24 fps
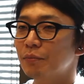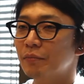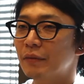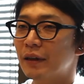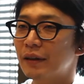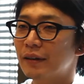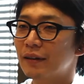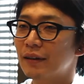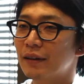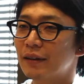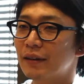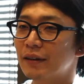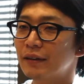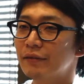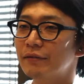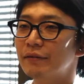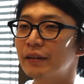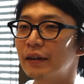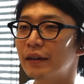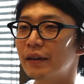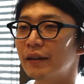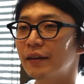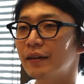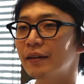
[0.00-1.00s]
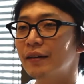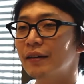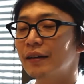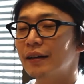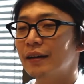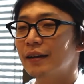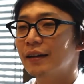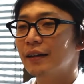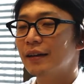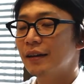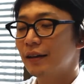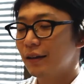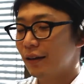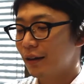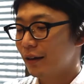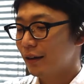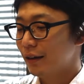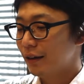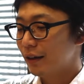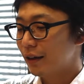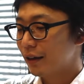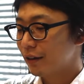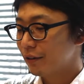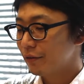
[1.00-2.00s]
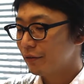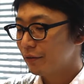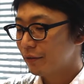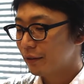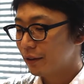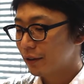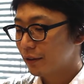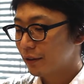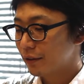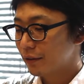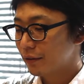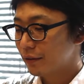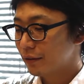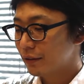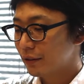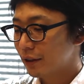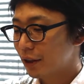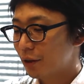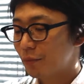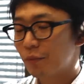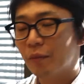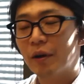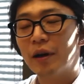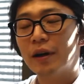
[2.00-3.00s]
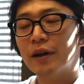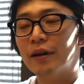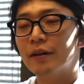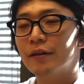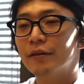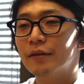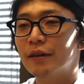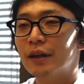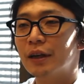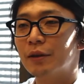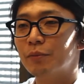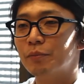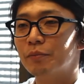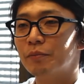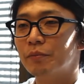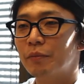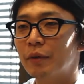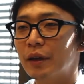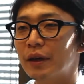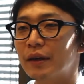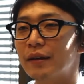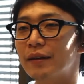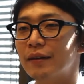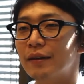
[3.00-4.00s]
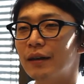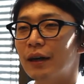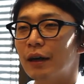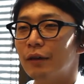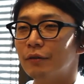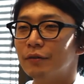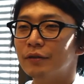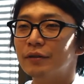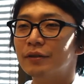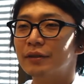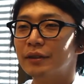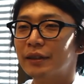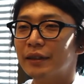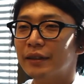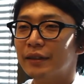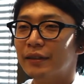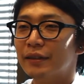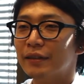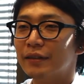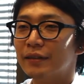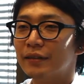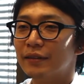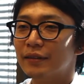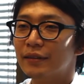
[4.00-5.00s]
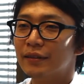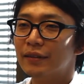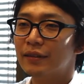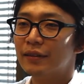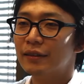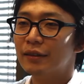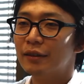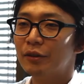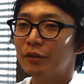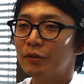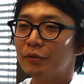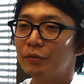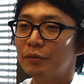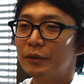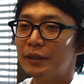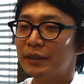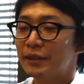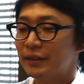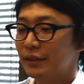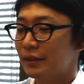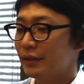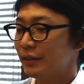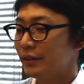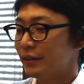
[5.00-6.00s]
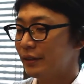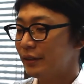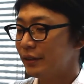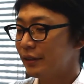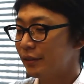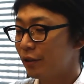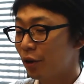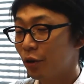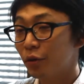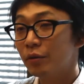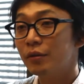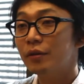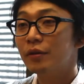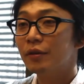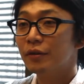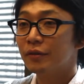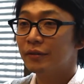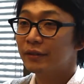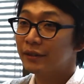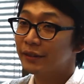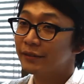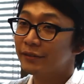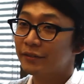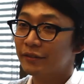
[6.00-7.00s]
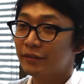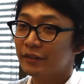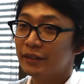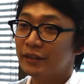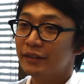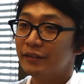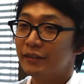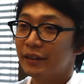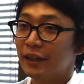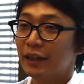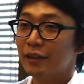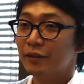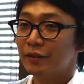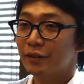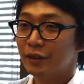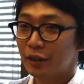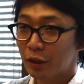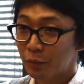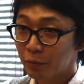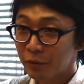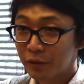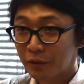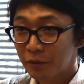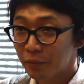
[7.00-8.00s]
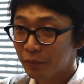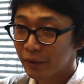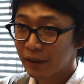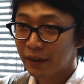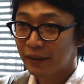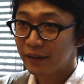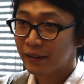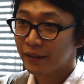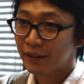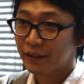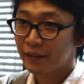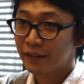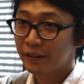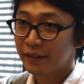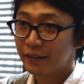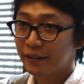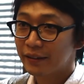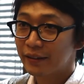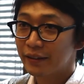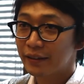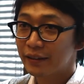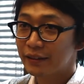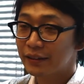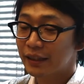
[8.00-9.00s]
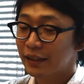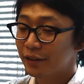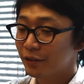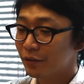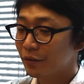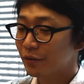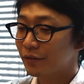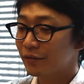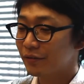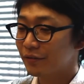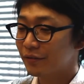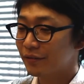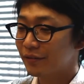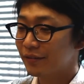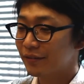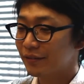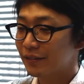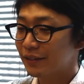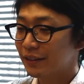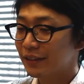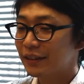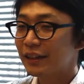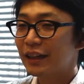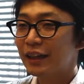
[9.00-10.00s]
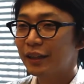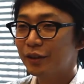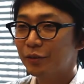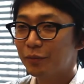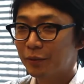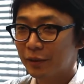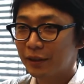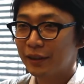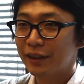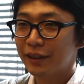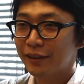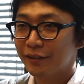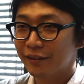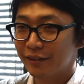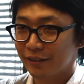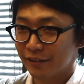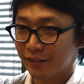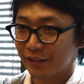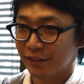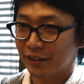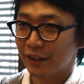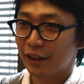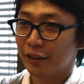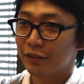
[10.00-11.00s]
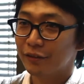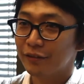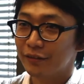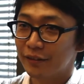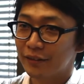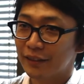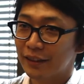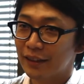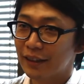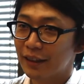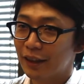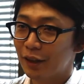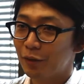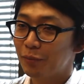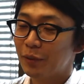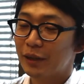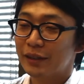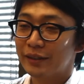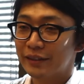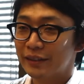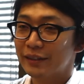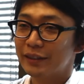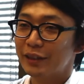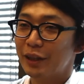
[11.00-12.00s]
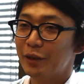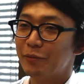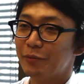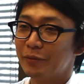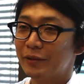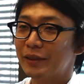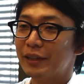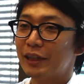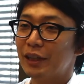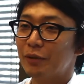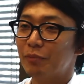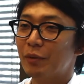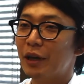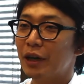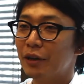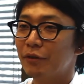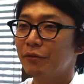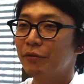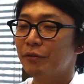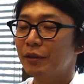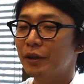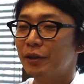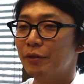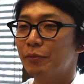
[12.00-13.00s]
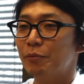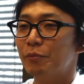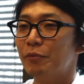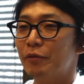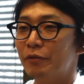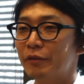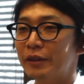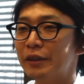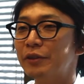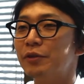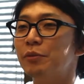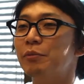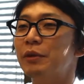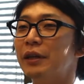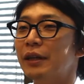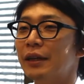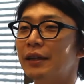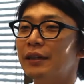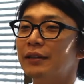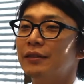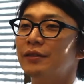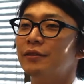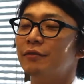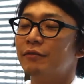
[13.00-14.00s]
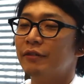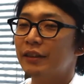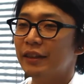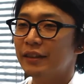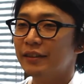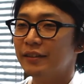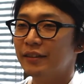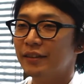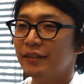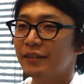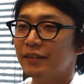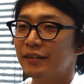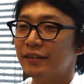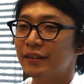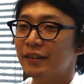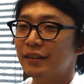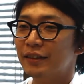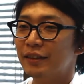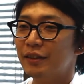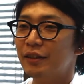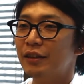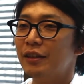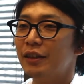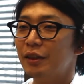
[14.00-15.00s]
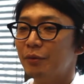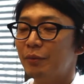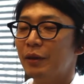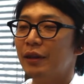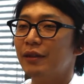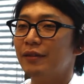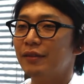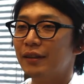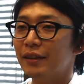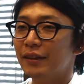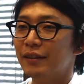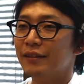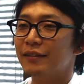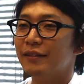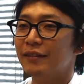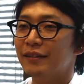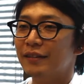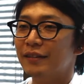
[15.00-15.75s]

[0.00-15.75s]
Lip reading: my life there. I feel somehow I'm a bit outsider, which London at least accept me. They don't kind of kick us out, but at the same time I feel a little bit isolated living there.